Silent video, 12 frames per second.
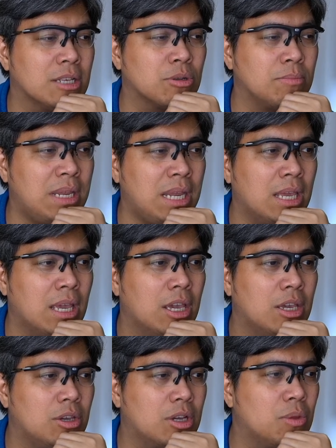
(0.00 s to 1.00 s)
So meaning
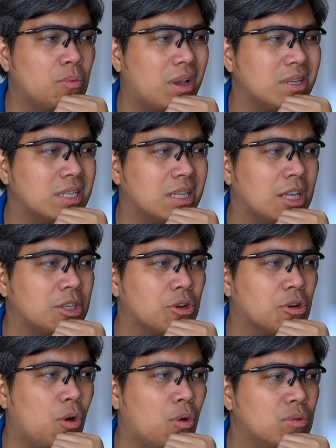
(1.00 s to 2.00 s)
you can watch it at
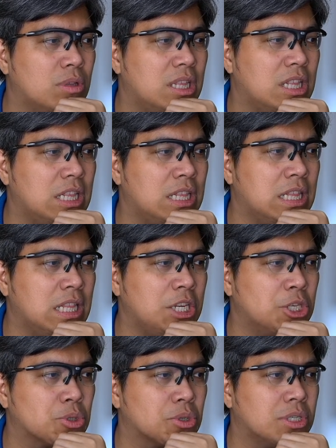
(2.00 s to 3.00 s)
your own
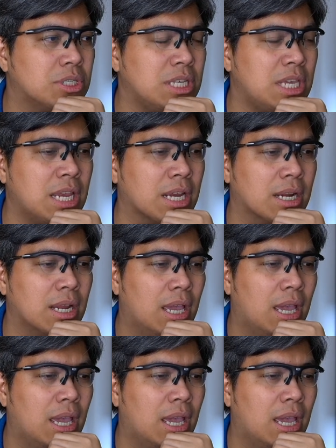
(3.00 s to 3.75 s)
leisures here.